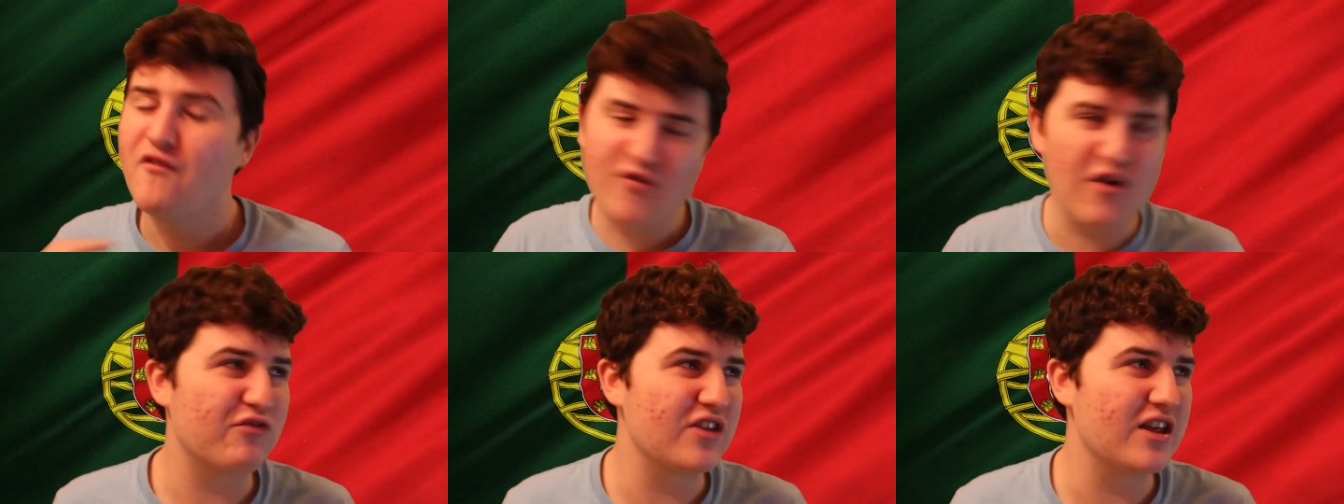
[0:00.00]

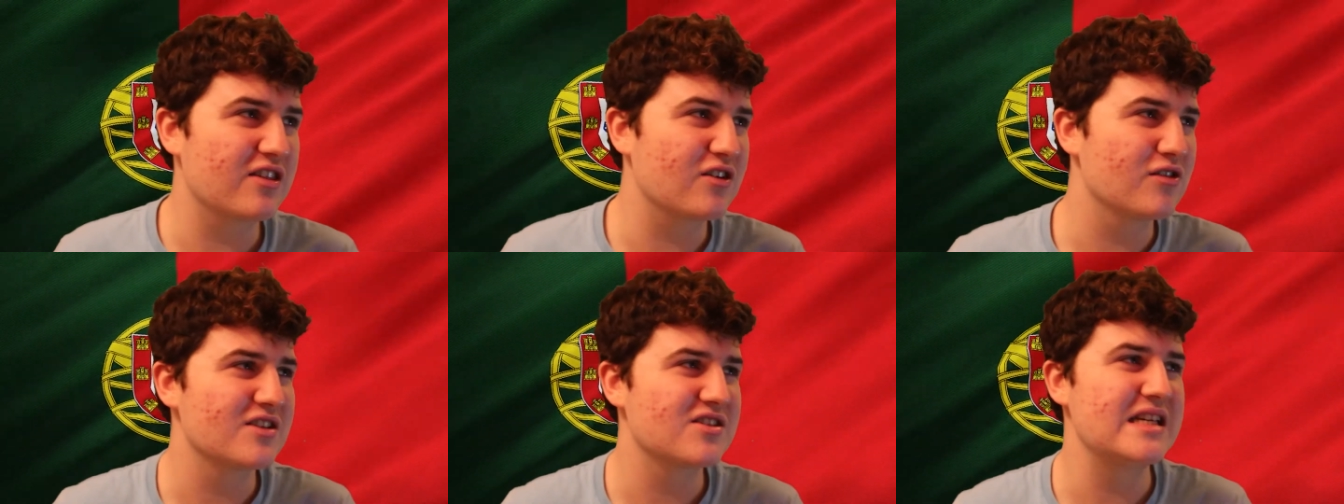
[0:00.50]
15th
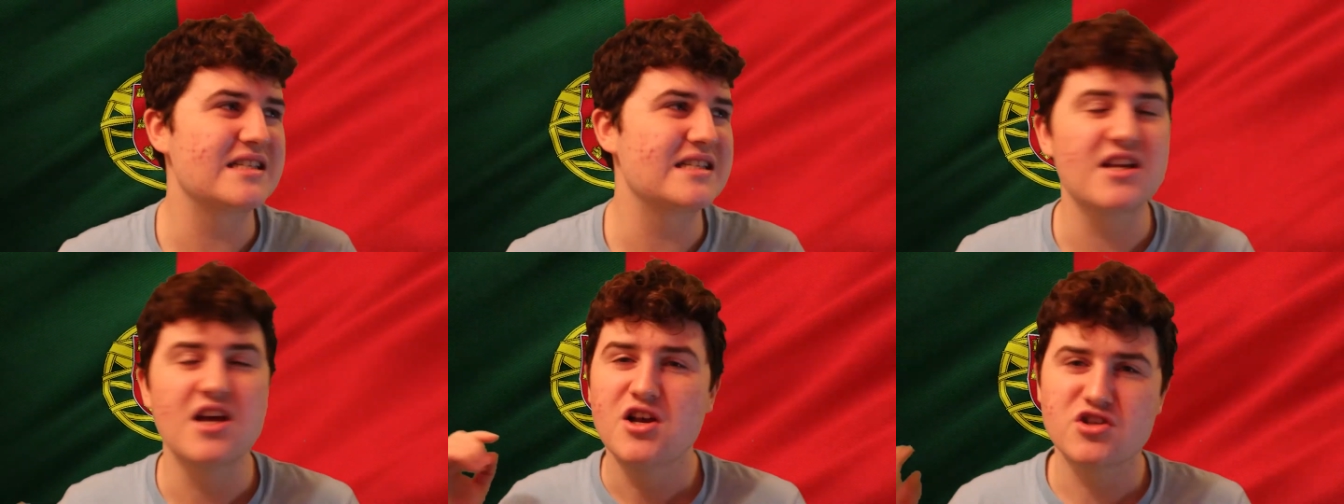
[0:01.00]
goal of the
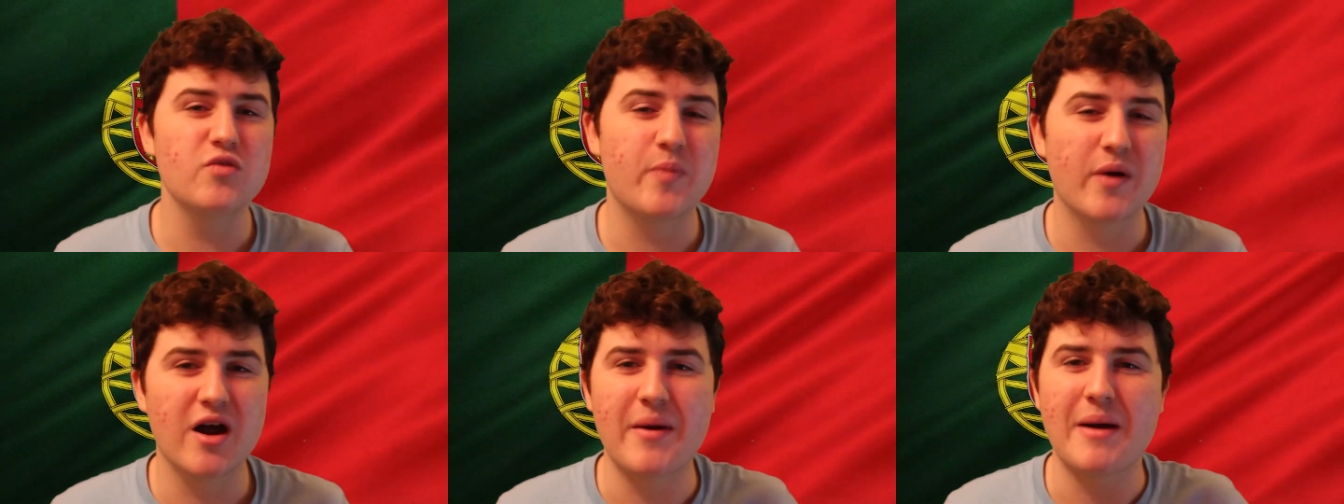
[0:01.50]
season.
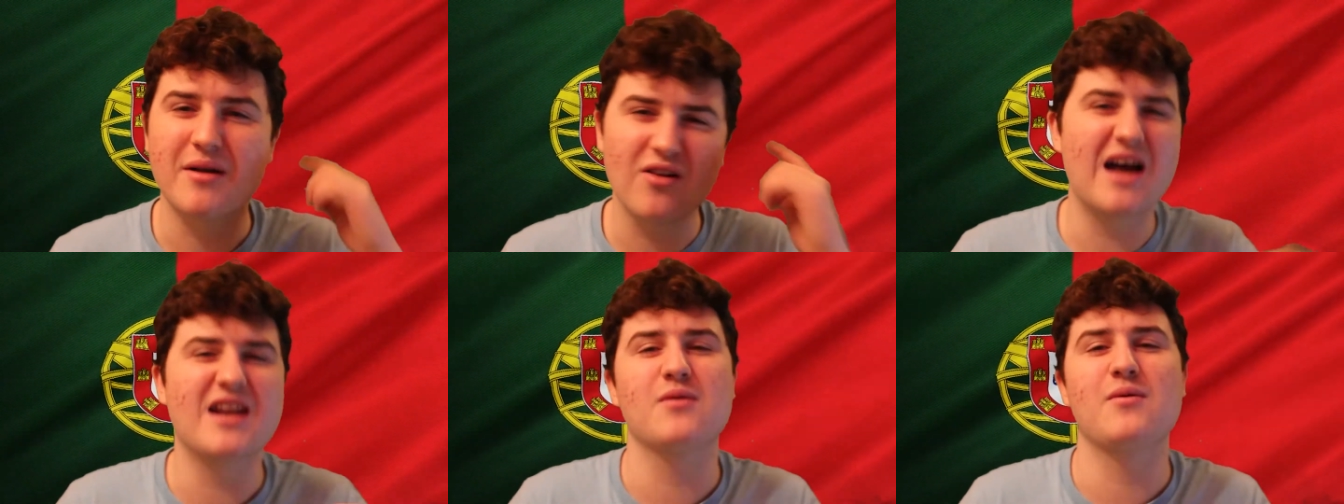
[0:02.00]
Superb. I'm
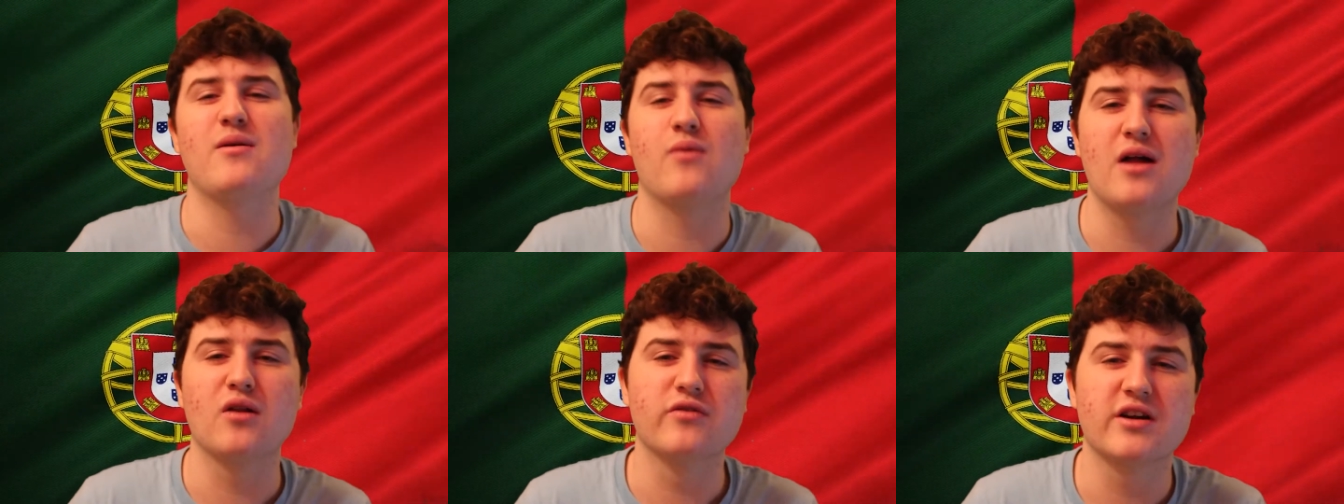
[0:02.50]
glad it went
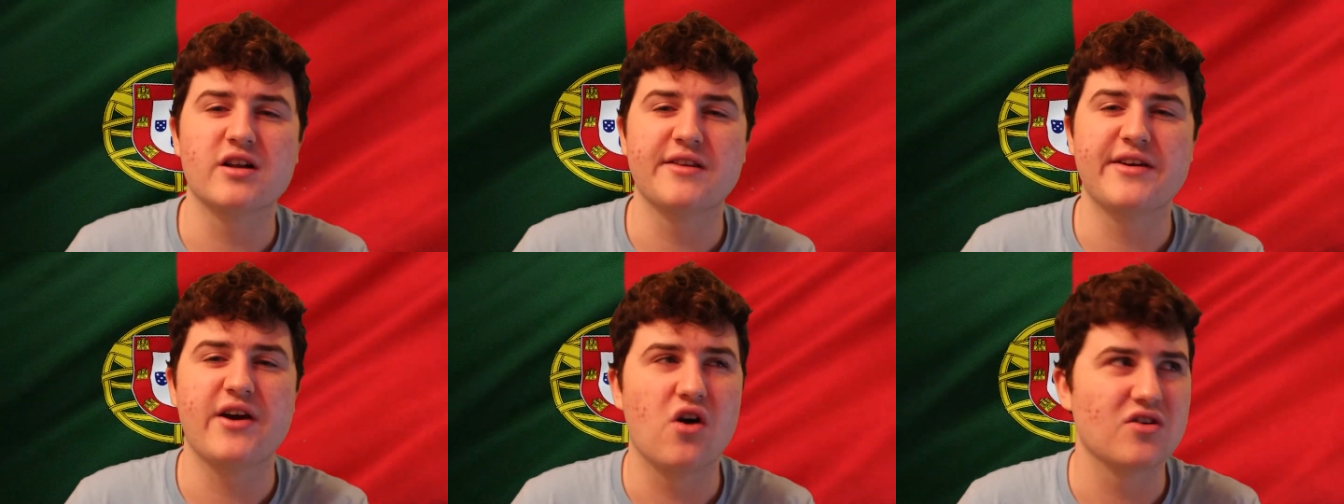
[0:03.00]
well over
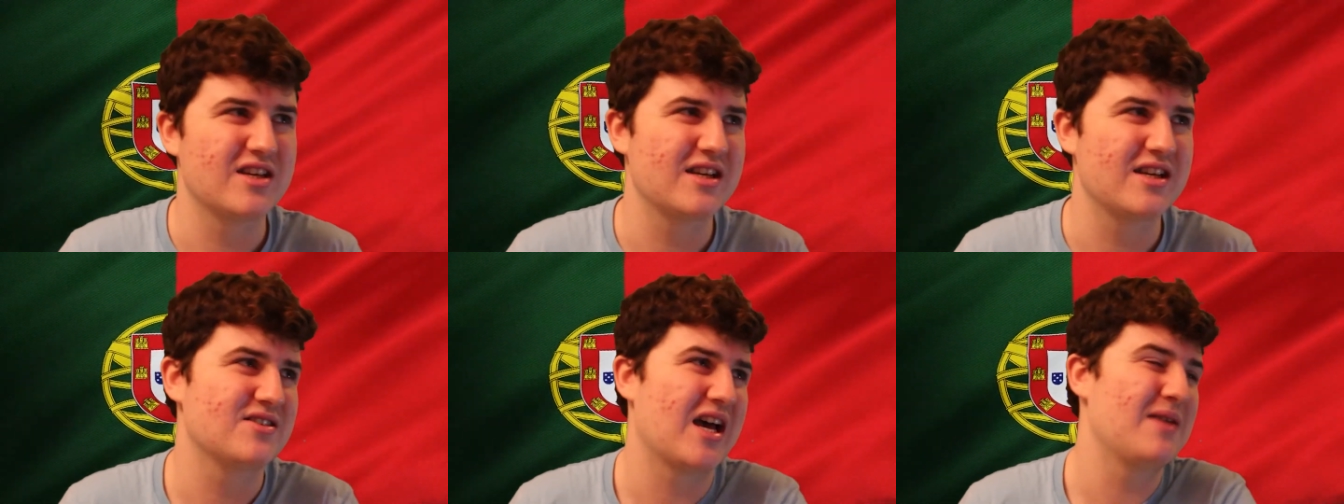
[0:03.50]
the
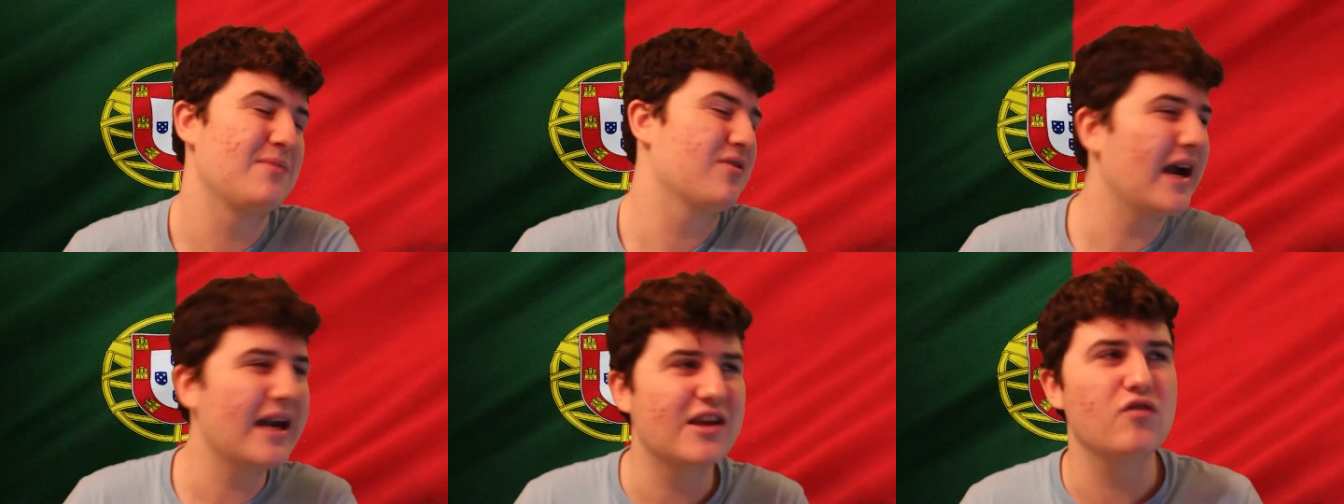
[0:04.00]
allotted time.
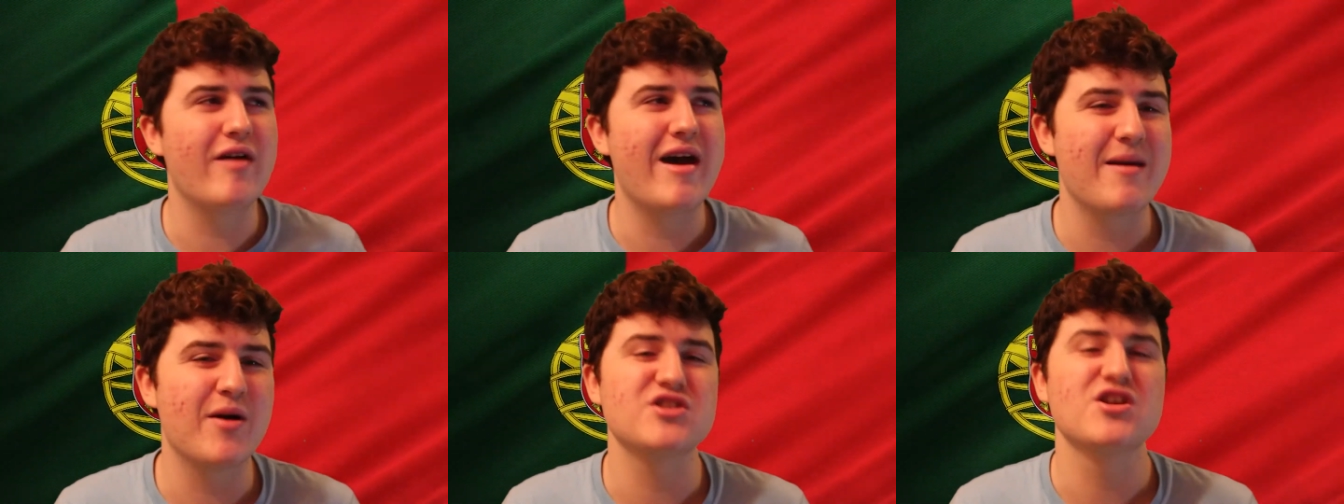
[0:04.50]
Thank you
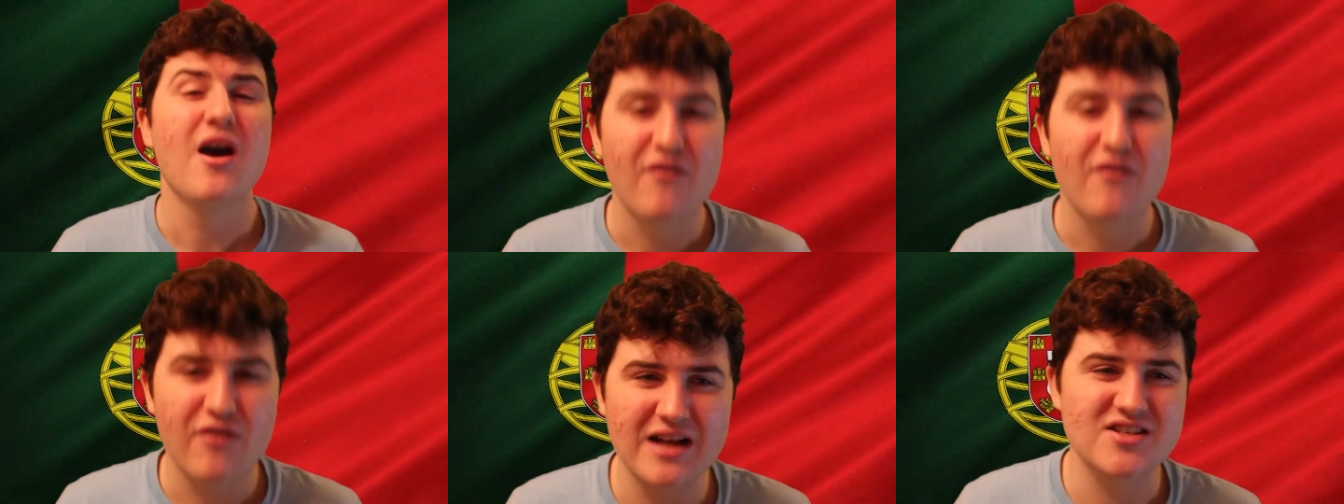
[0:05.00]
very much,
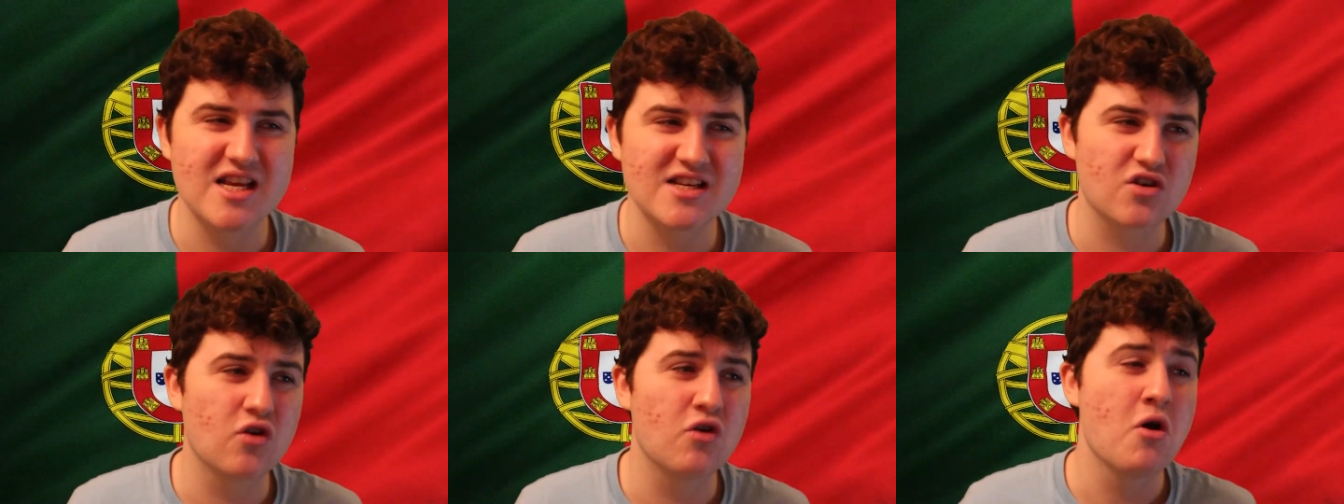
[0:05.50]

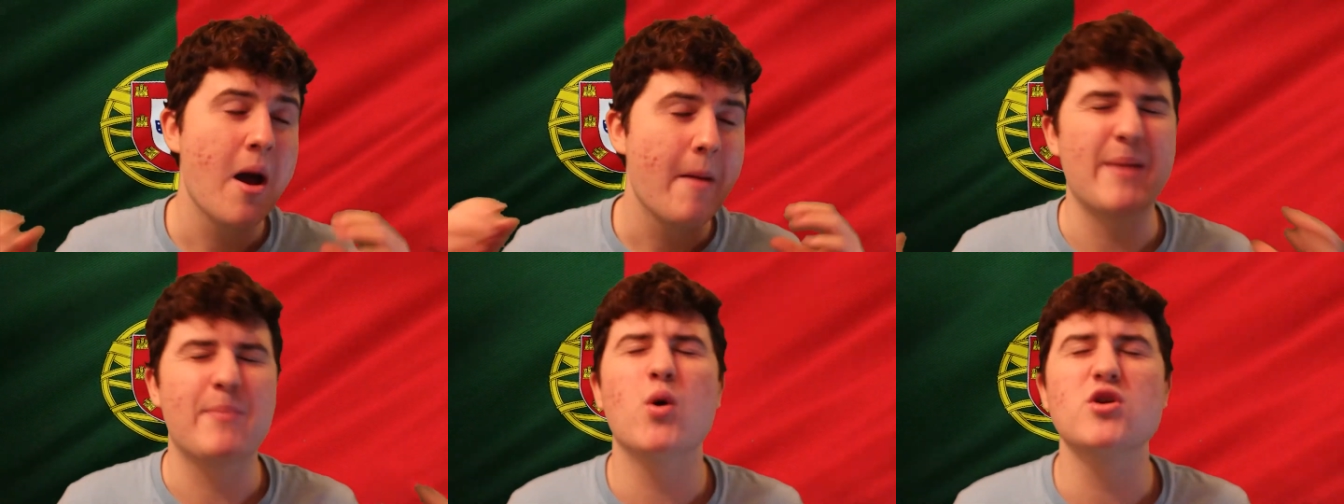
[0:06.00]
Francisco,
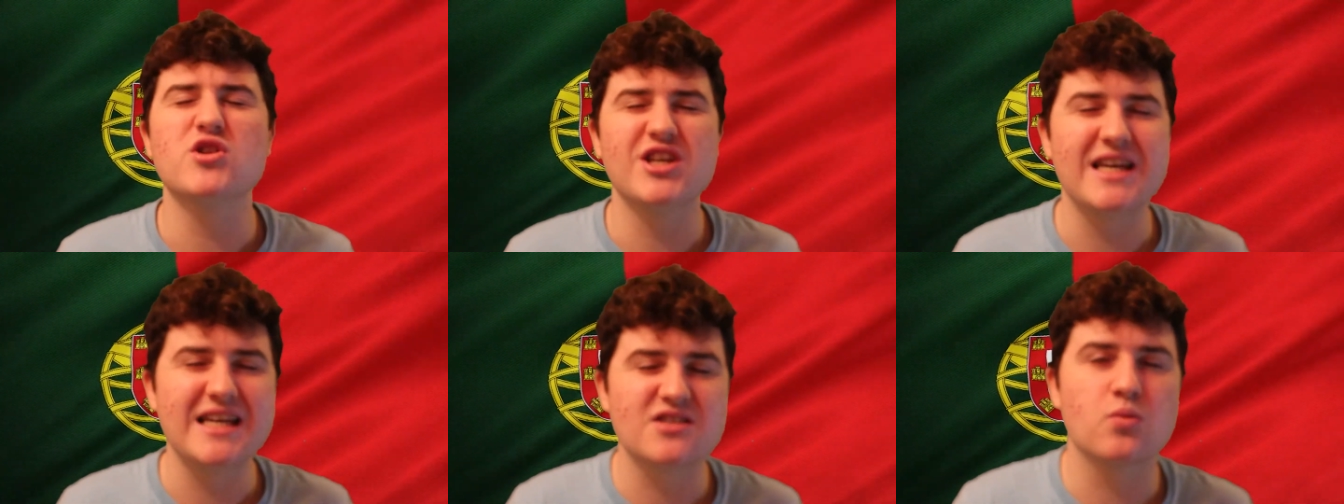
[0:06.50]
my
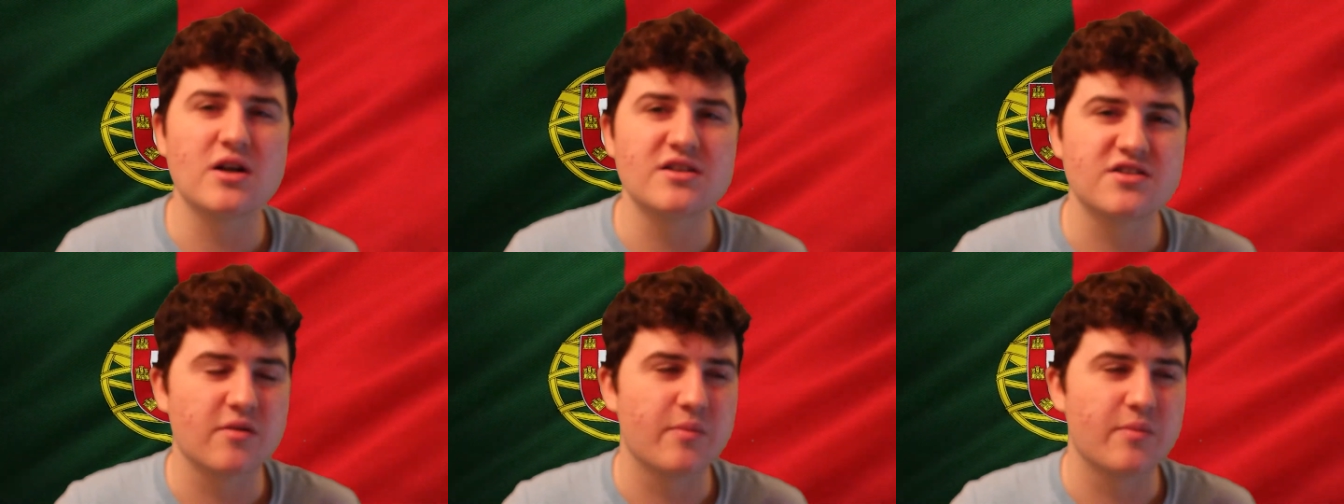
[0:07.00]
Portuguese wonder